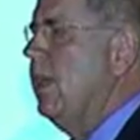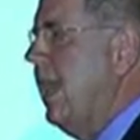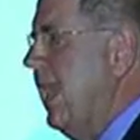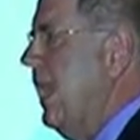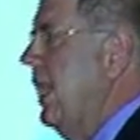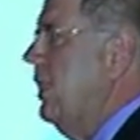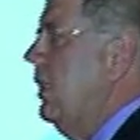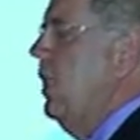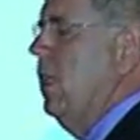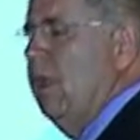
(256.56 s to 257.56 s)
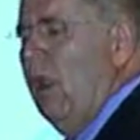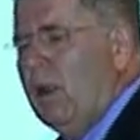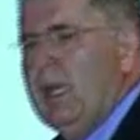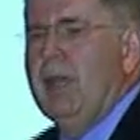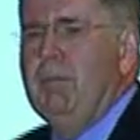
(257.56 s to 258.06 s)
and I are
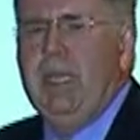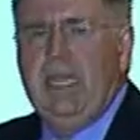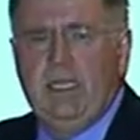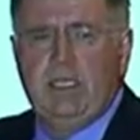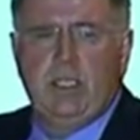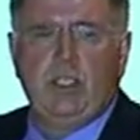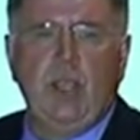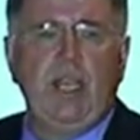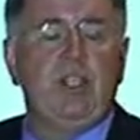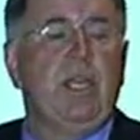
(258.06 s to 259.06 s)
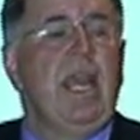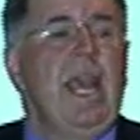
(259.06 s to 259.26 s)
going to be in this situation.